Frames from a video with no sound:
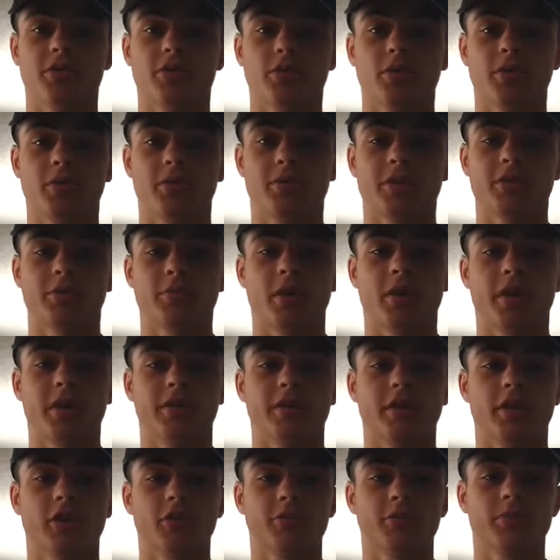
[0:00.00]
So when Miss
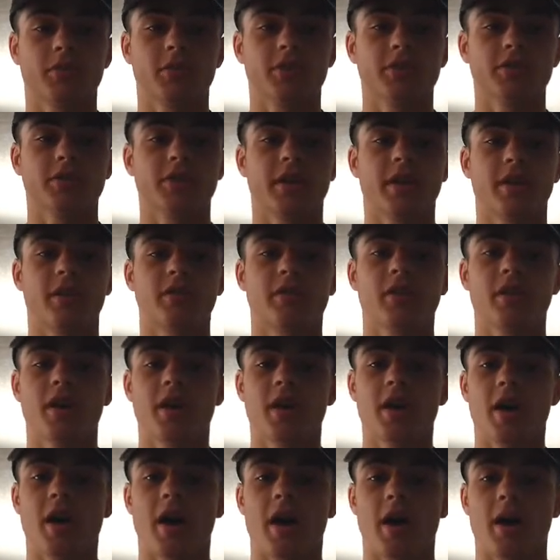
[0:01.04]
Marty's house burns down,
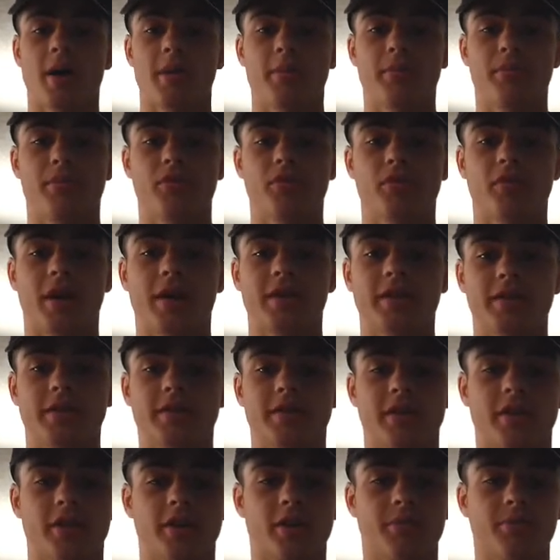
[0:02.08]
Boo Radley's
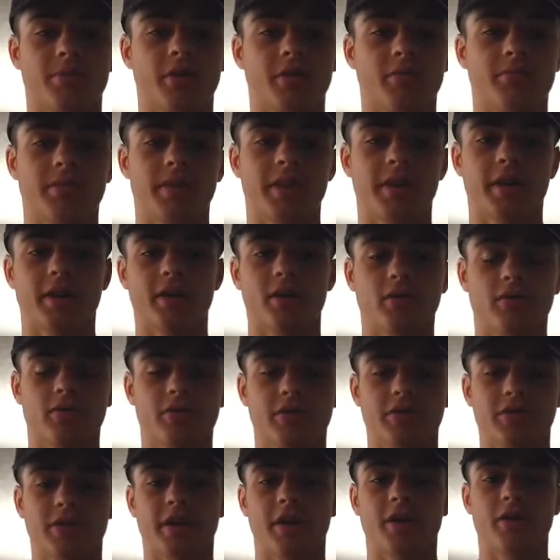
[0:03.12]
there to put a blanket over
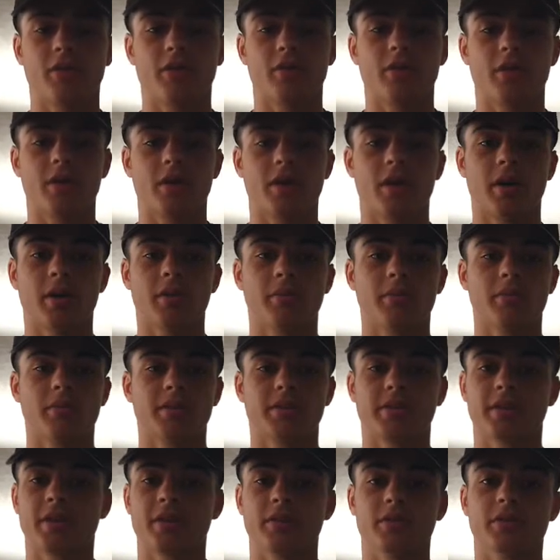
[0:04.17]
Scout, but
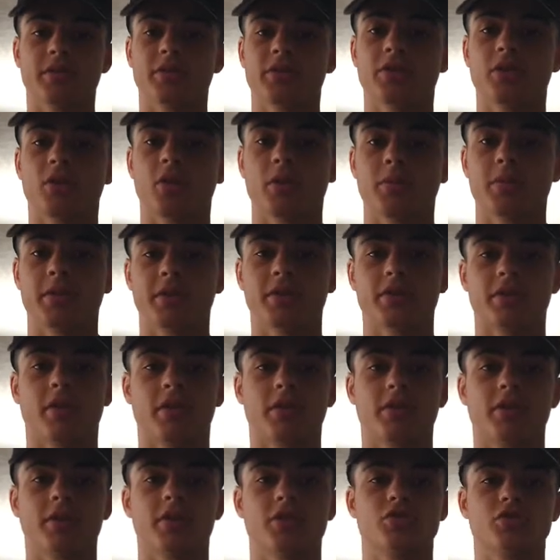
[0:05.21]
Scout doesn't know it because of
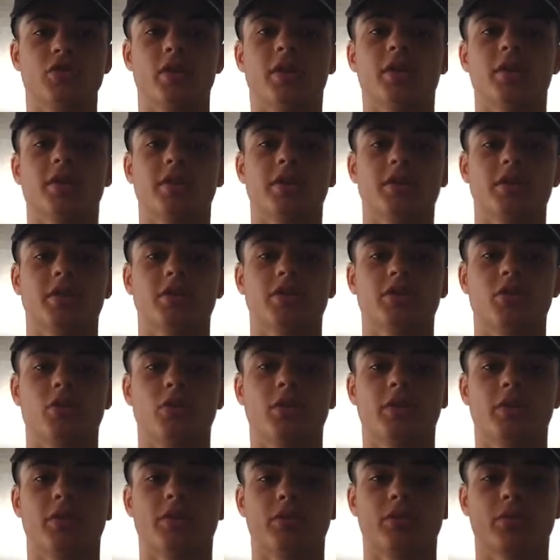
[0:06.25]
all the adrenaline that's
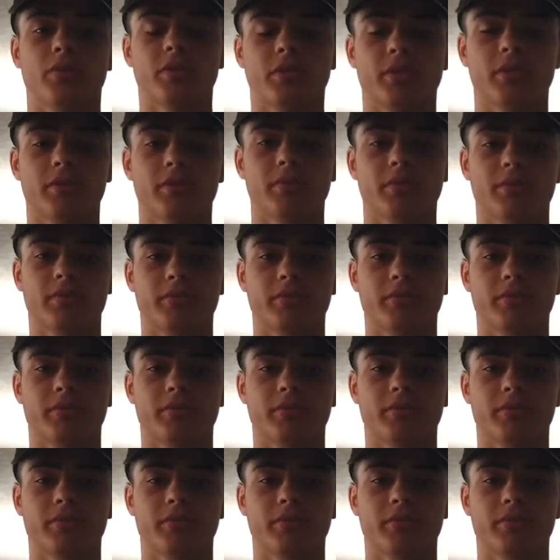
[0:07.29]
going through her.